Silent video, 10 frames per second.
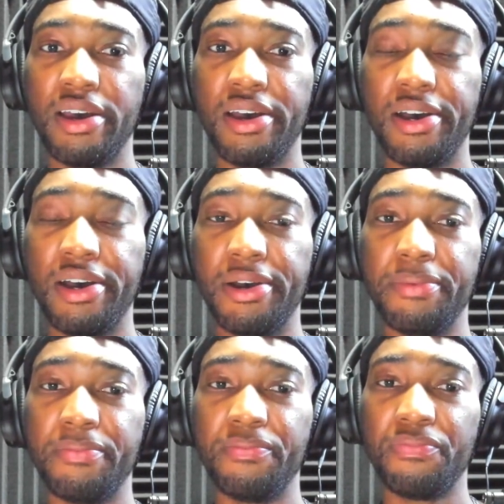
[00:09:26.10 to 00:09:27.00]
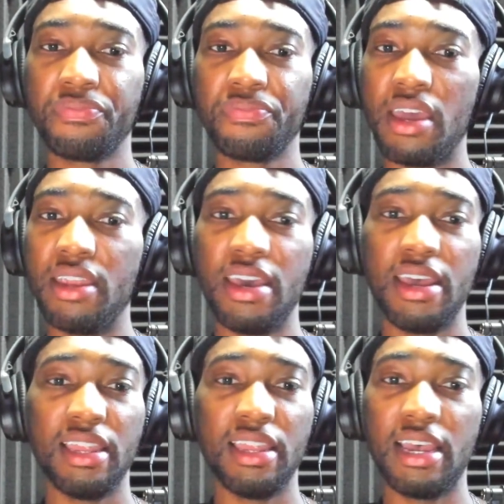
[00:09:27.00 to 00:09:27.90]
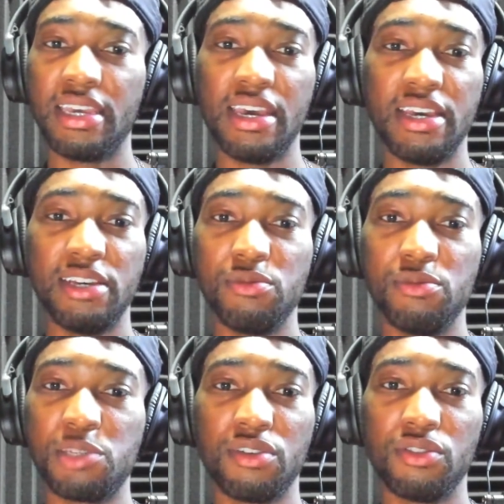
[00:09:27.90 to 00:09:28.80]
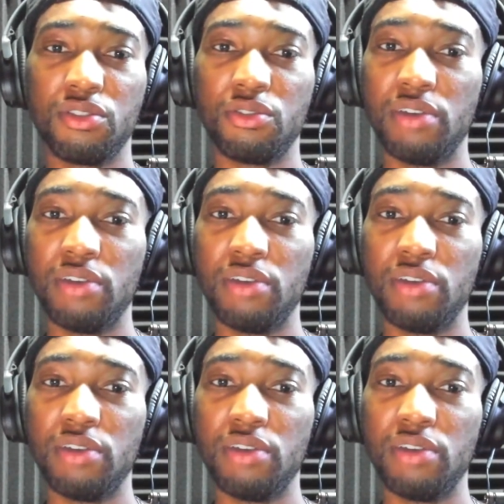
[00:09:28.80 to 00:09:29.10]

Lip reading: Um and then like yeah, it was sprinkled through.